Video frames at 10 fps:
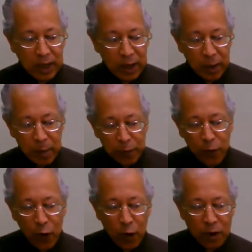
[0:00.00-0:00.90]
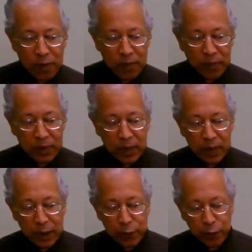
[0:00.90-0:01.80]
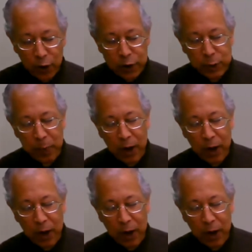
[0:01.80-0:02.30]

Number 4, the first